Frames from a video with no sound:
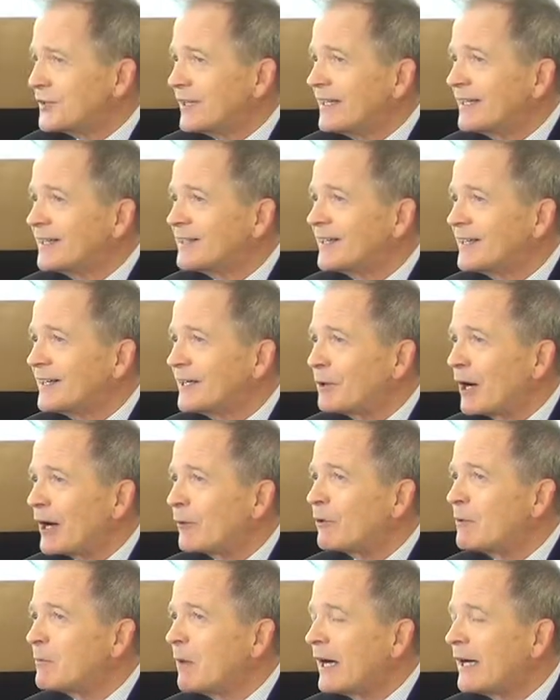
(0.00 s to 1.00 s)
and I
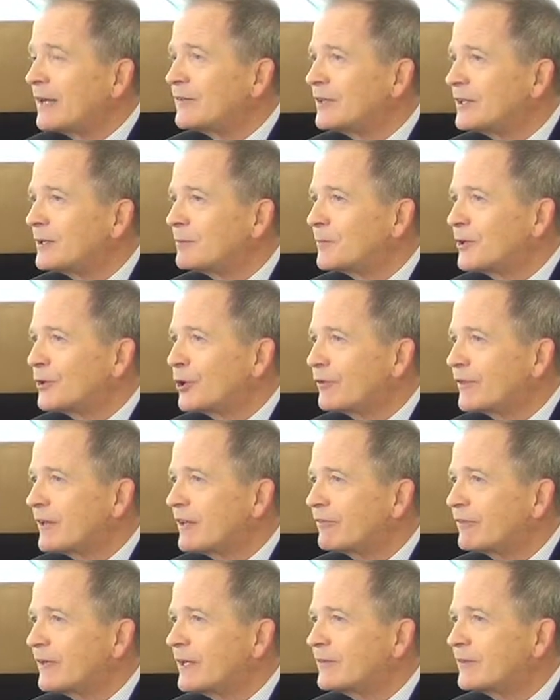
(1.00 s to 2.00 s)
remind them, they
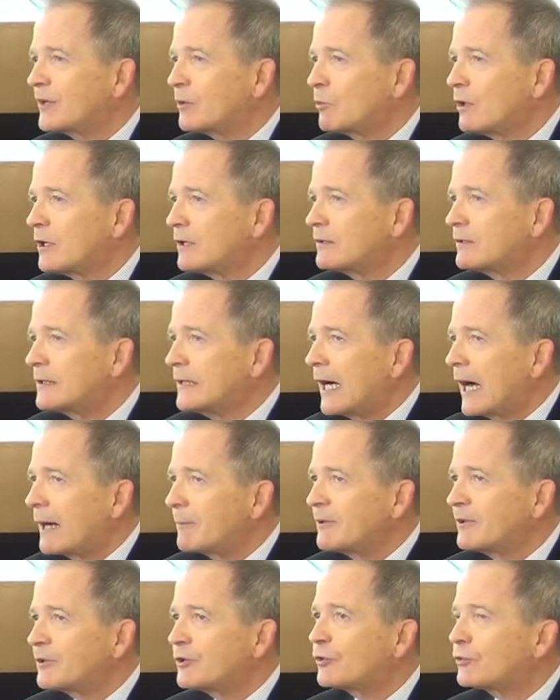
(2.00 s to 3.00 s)
think that, well, I'm
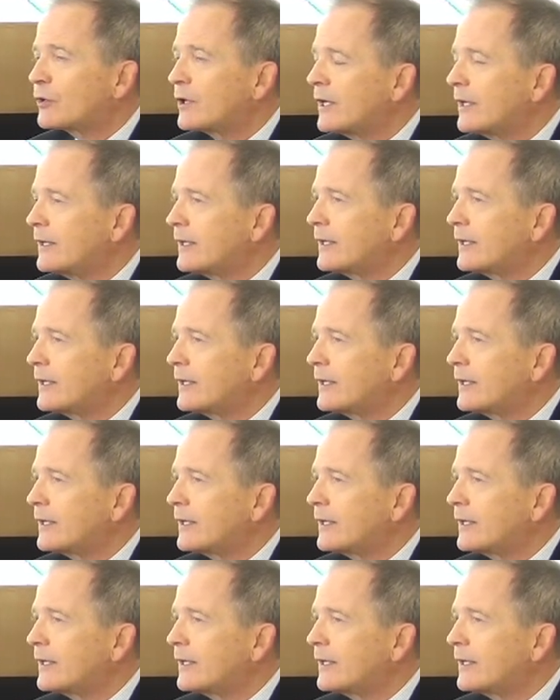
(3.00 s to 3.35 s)
going to create